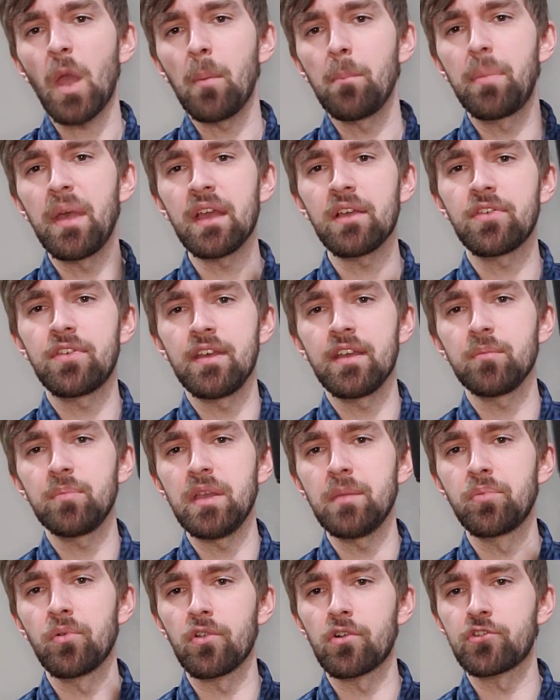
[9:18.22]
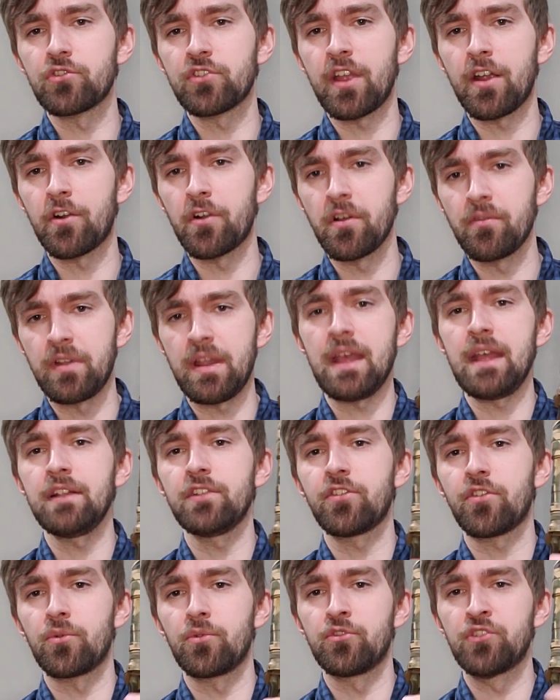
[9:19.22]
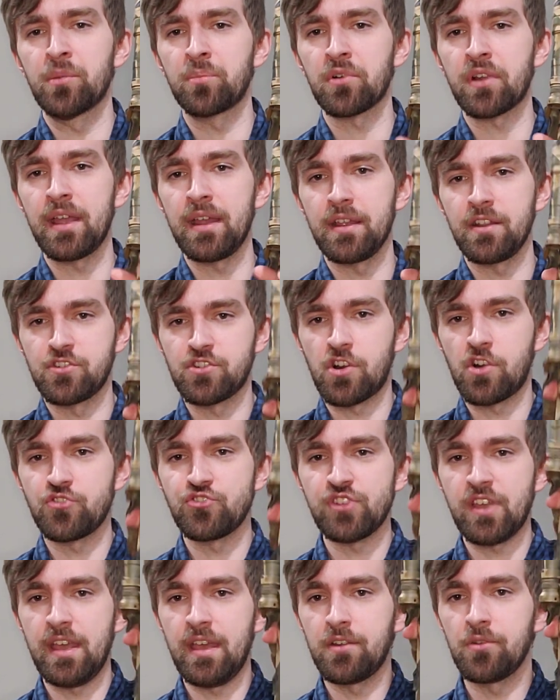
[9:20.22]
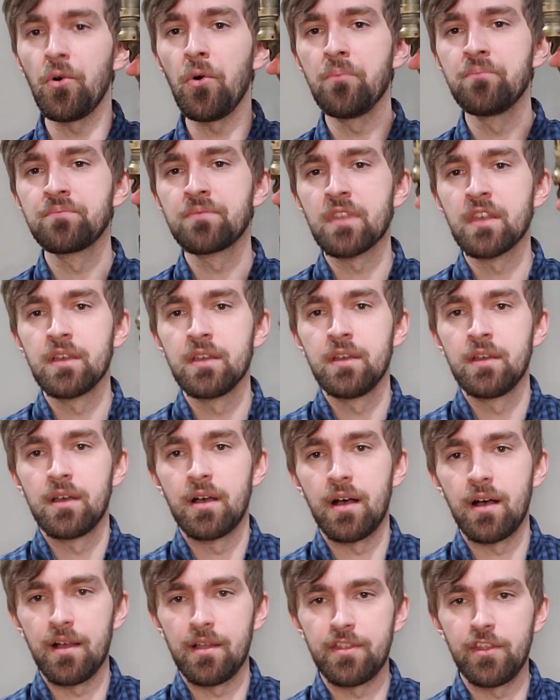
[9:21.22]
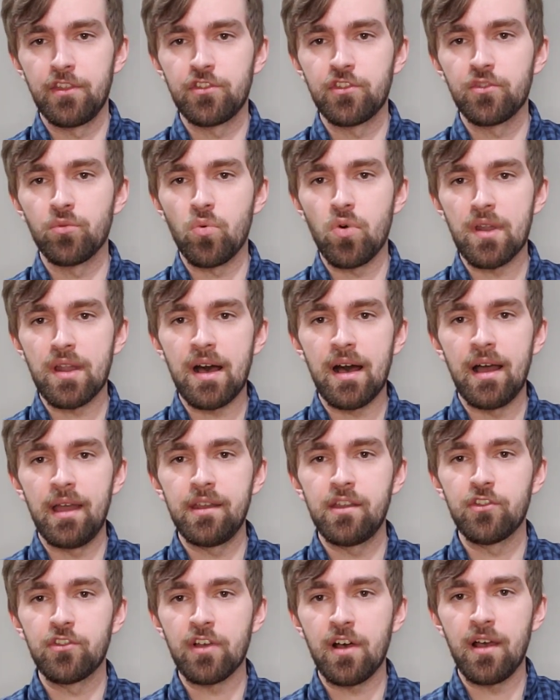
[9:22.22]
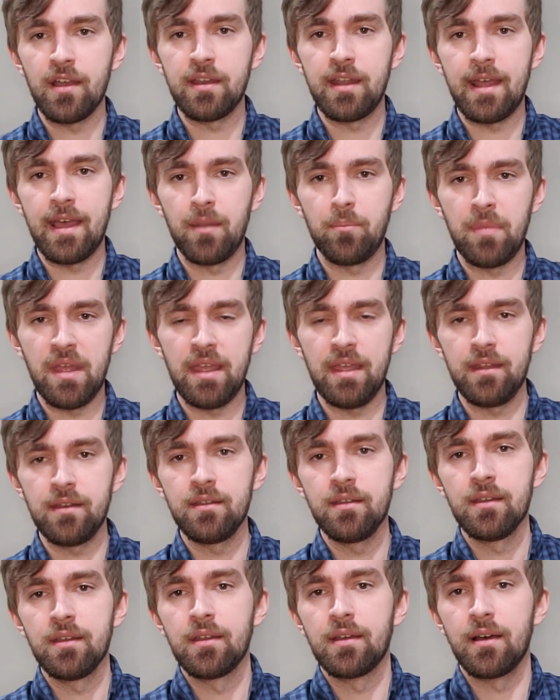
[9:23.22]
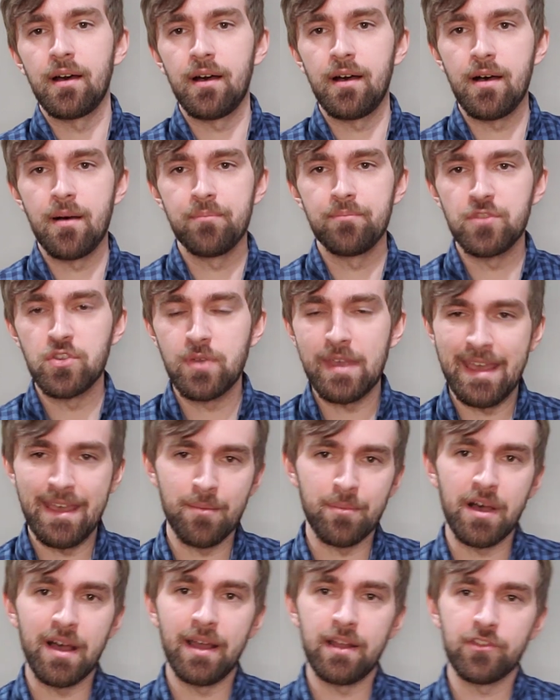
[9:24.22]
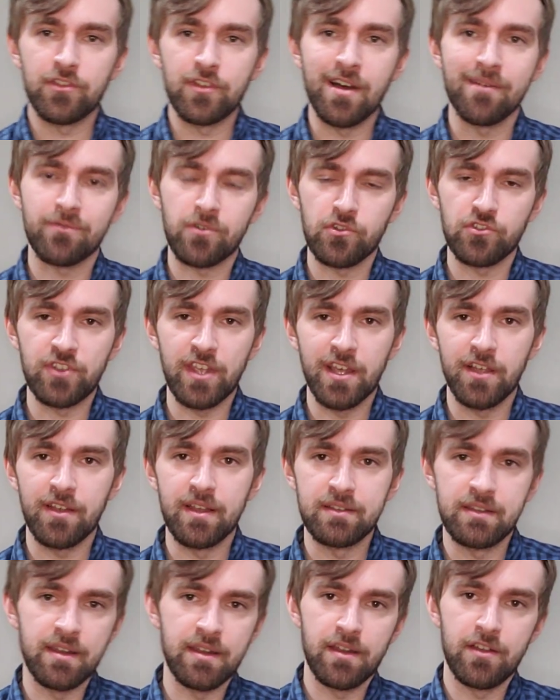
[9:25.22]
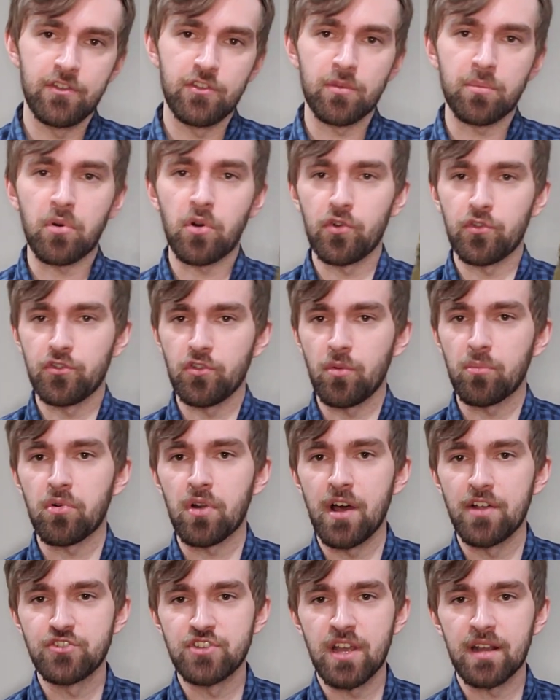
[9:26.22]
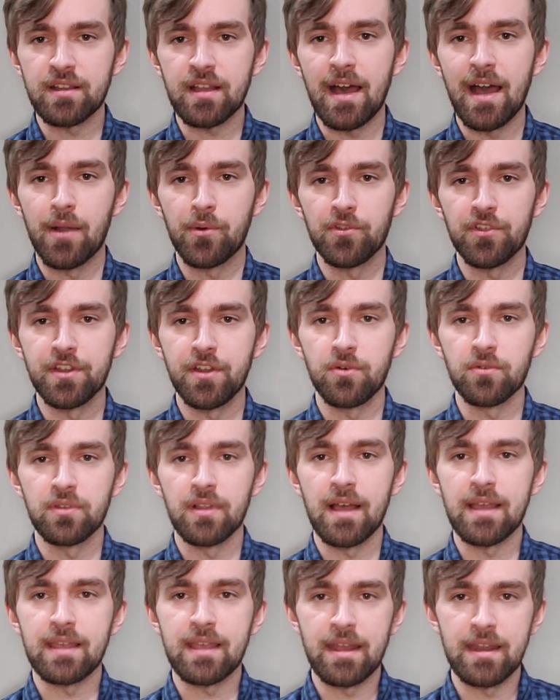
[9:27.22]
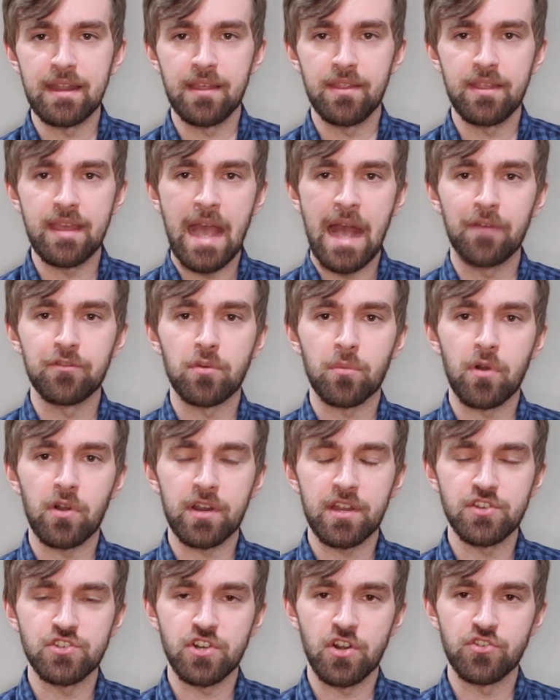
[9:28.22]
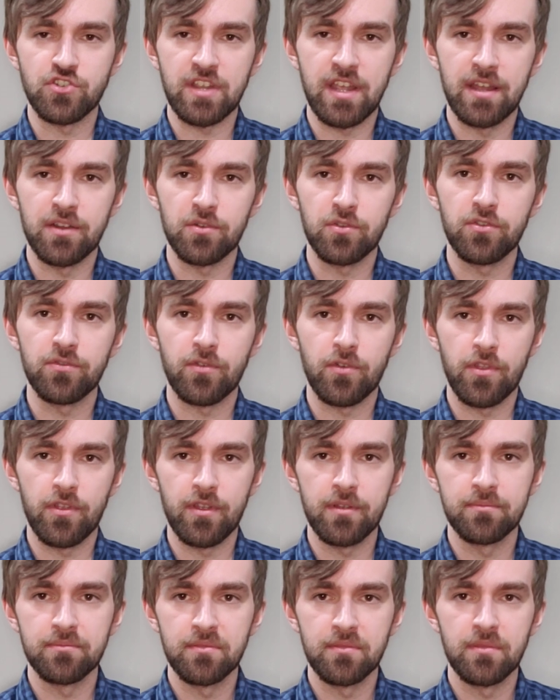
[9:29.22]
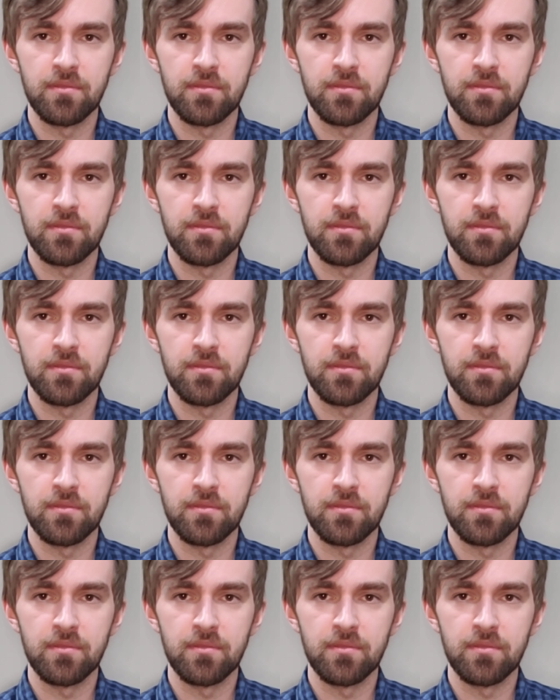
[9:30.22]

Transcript: Big thing people are scared of and hates the reciprocating charging handle. This is one I designed and had made. You can't buy it. It's not for sale. I did it as a personal project. I really don't like any of the aftermarket charging handles for the